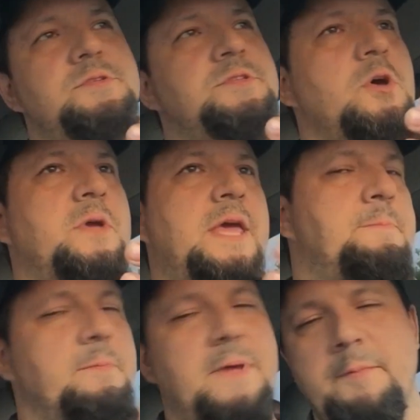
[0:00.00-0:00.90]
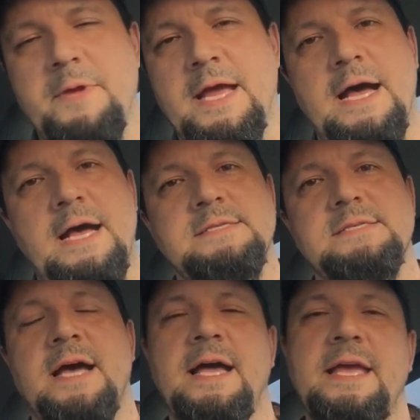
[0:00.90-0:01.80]
So keep them coming,
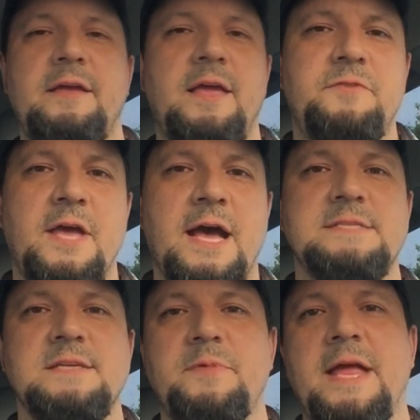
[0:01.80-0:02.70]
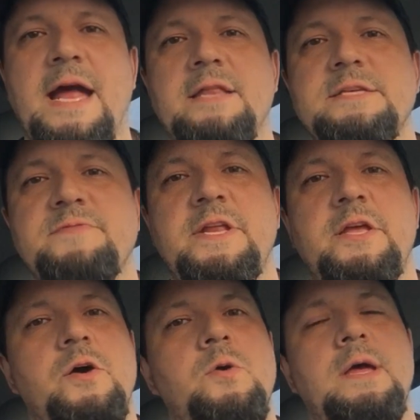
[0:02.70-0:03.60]
guys. If you got something out of this
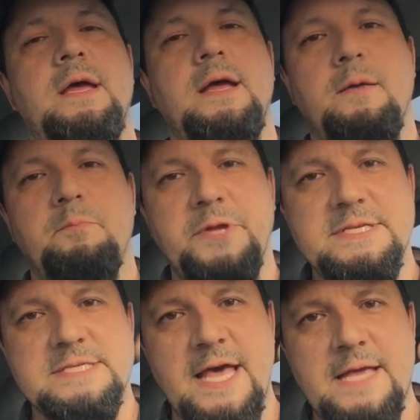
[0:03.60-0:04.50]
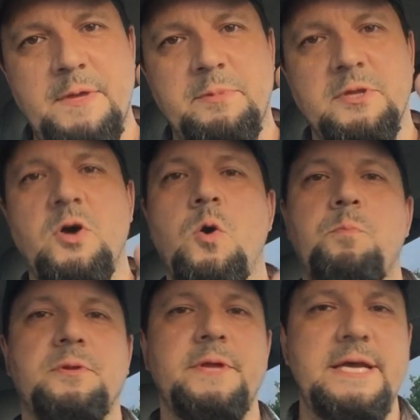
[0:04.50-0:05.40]
video, please like me
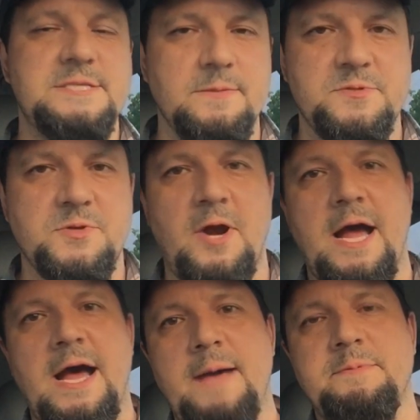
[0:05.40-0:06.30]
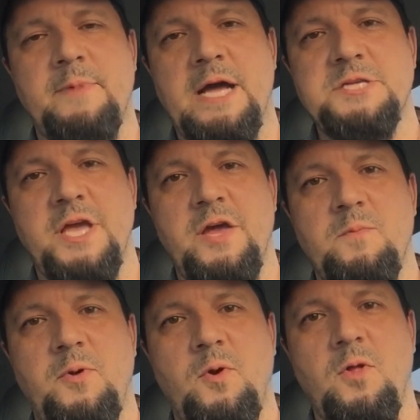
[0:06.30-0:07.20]
below. Please subscribe to my
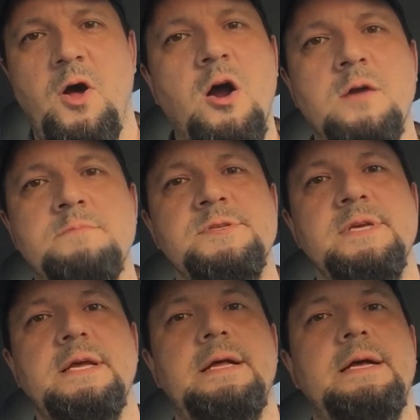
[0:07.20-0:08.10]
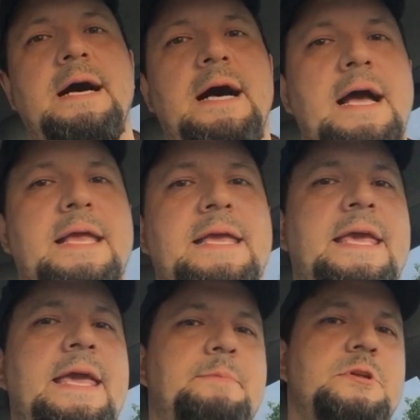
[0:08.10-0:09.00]
channel, PoleArms.
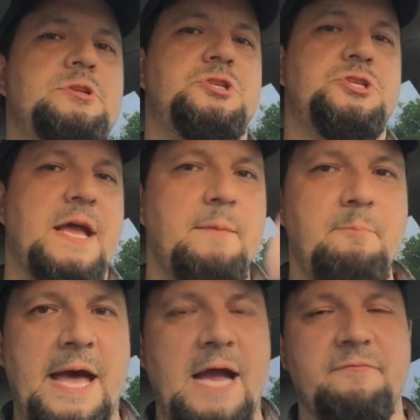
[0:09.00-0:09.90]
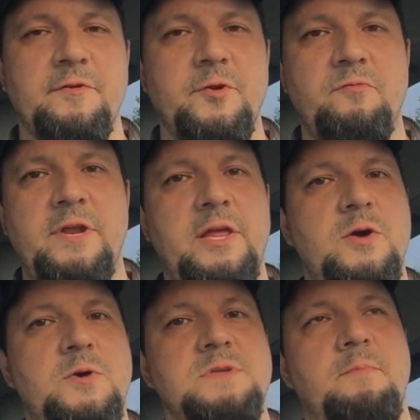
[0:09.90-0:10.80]
Keep checking back for new
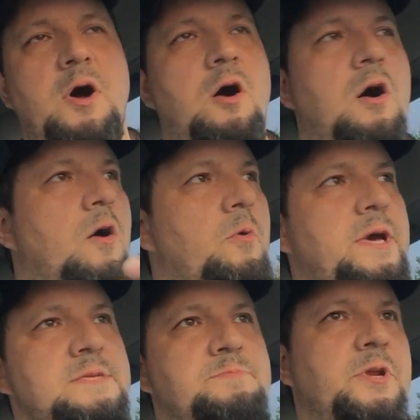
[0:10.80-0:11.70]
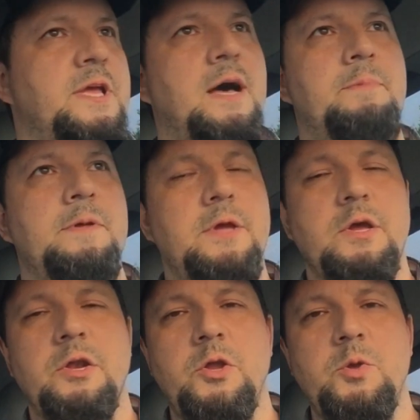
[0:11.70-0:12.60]
videos. I'm always putting up
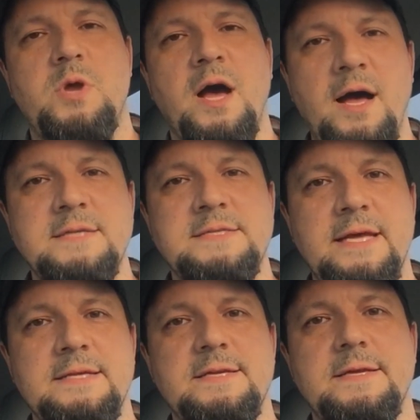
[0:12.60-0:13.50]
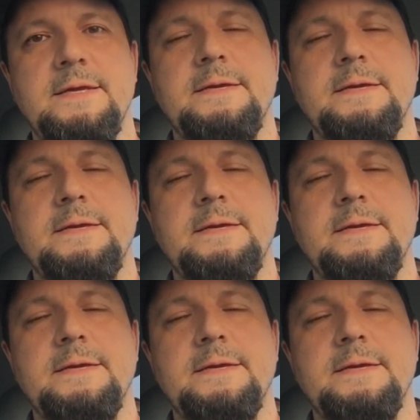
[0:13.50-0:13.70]
new content.